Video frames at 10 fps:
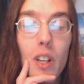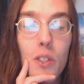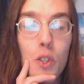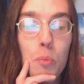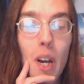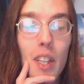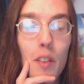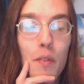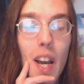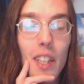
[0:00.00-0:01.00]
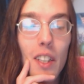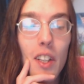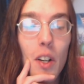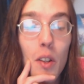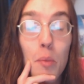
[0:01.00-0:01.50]
Despite the fact that
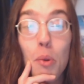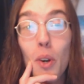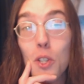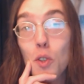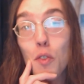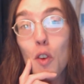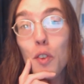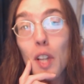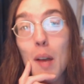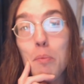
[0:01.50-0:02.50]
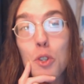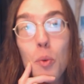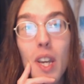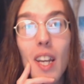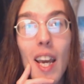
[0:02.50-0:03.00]
the points of overlap
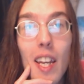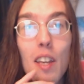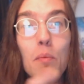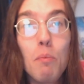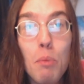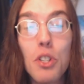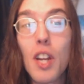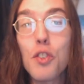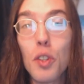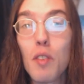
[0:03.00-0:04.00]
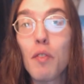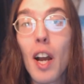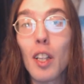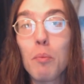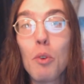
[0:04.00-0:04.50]
between any potentially
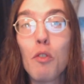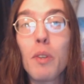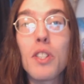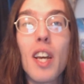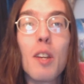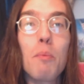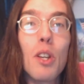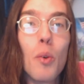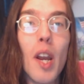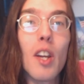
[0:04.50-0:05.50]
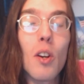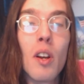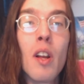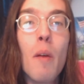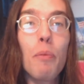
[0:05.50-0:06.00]
violent movement tend to be greater